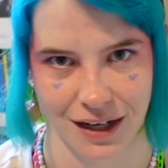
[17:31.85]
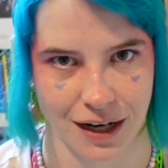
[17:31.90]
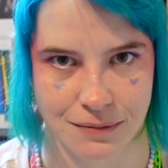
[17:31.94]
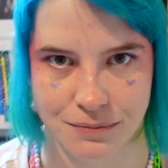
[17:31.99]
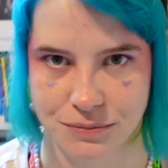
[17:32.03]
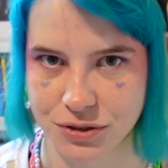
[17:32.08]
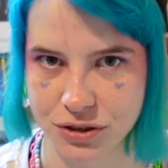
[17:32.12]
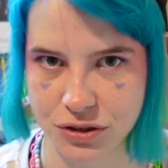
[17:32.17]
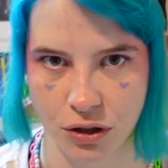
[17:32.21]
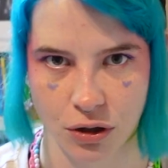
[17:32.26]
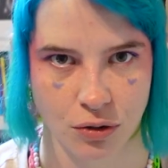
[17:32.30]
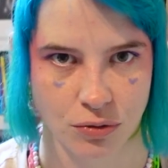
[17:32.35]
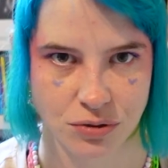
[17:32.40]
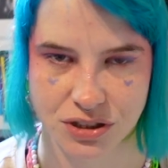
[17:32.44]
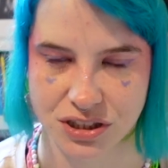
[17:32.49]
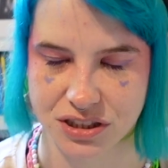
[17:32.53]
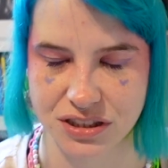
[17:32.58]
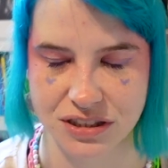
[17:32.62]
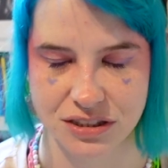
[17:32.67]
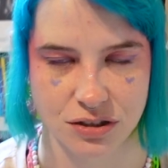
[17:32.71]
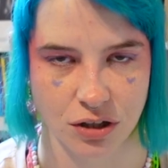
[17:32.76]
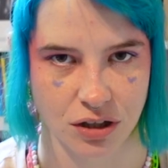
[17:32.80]
I'm so
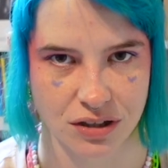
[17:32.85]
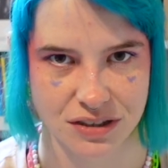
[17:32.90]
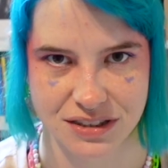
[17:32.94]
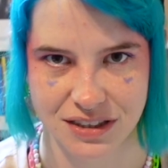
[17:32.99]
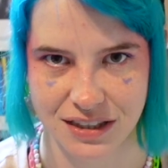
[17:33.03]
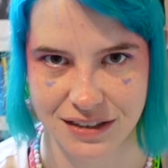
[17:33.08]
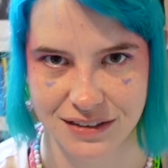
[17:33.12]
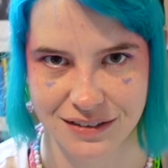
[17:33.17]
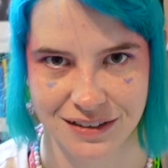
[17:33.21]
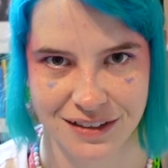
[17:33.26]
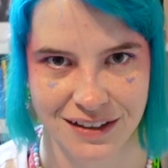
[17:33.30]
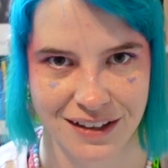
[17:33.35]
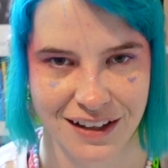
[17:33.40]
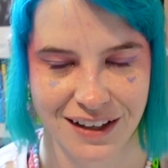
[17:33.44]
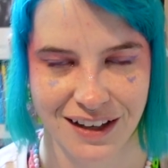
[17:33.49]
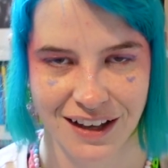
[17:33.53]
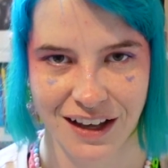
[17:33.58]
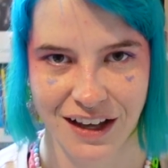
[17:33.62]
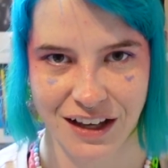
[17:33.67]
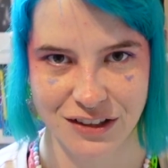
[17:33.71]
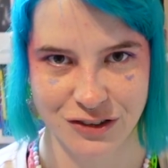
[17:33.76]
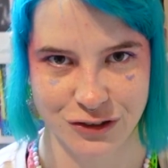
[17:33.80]
just exhausted.
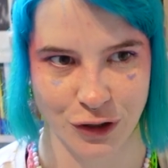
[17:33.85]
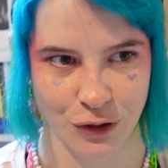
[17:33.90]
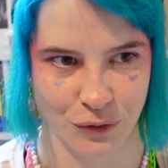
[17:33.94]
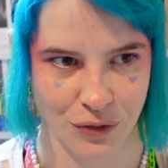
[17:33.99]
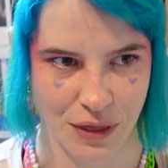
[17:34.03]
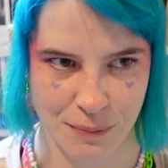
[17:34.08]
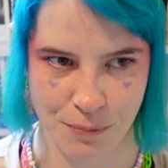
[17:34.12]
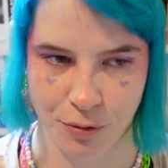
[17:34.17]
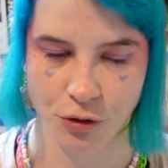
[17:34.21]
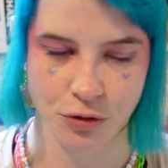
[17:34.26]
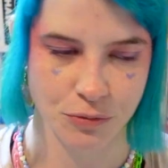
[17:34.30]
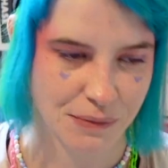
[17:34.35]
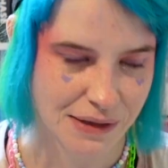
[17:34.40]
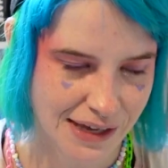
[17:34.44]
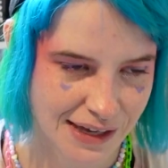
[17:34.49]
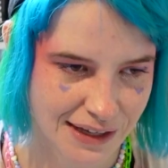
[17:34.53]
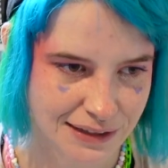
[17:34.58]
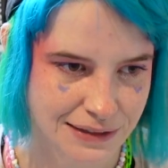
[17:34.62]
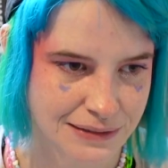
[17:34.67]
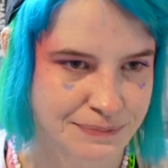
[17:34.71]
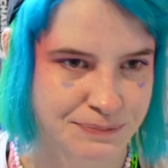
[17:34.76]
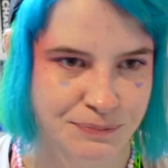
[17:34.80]
So they pulled me
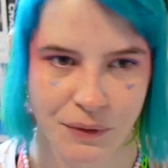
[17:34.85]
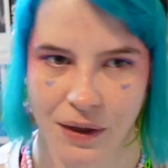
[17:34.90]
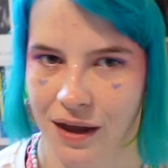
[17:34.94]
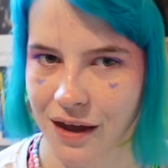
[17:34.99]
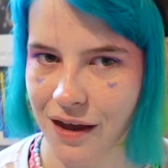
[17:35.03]
in